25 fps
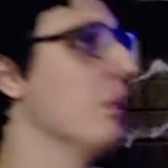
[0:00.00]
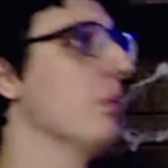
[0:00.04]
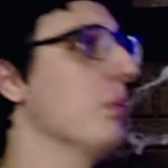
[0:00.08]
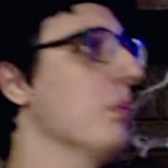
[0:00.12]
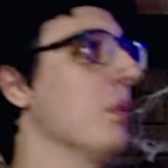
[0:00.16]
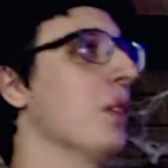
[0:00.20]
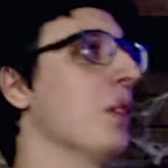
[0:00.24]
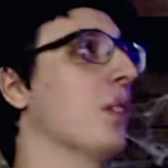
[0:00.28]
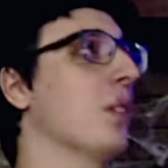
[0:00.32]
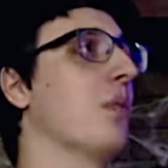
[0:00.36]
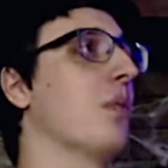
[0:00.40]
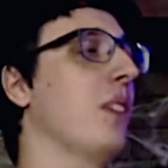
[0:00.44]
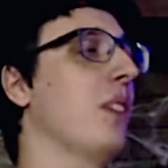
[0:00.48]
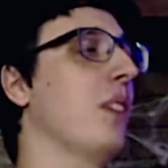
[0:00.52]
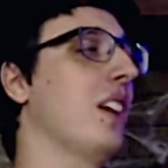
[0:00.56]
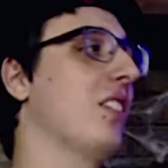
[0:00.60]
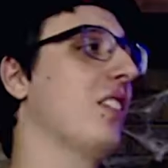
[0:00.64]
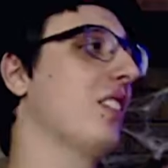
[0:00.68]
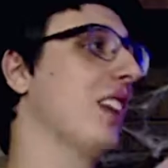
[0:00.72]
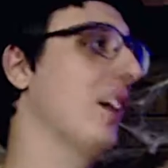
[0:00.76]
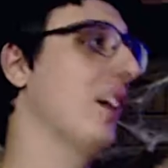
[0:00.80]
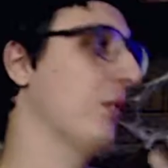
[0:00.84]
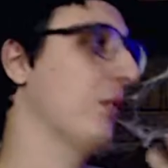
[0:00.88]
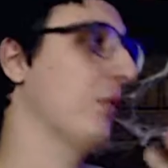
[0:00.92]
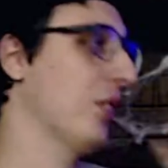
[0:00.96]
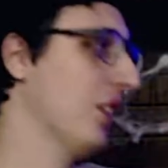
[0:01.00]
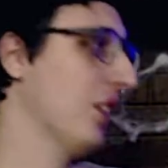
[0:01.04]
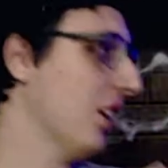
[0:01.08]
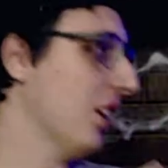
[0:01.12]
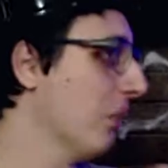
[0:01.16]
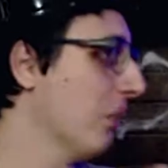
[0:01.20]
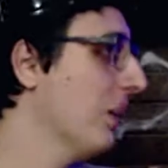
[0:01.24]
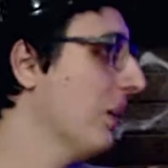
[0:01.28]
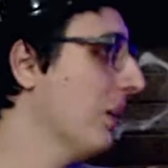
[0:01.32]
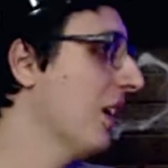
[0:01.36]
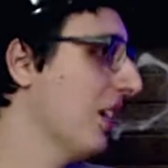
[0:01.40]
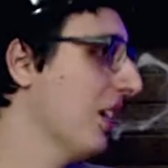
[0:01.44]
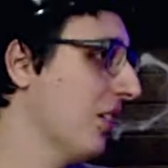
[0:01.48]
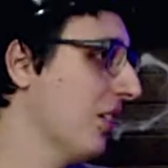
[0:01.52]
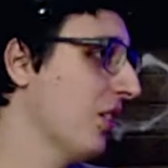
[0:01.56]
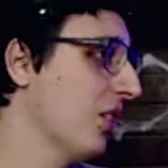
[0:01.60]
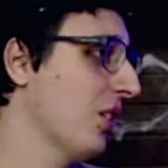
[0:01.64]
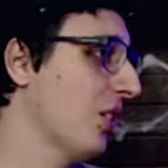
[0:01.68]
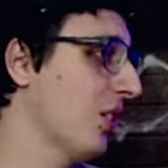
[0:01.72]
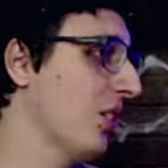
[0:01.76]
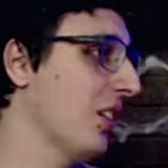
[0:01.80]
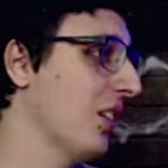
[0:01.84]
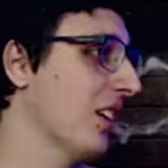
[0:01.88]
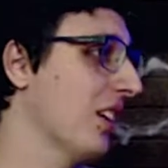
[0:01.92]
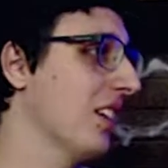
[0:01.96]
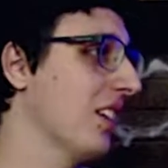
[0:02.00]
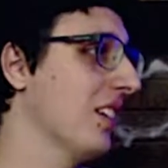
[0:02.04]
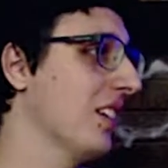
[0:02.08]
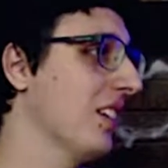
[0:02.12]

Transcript: Your fate's left a little bit uncertain.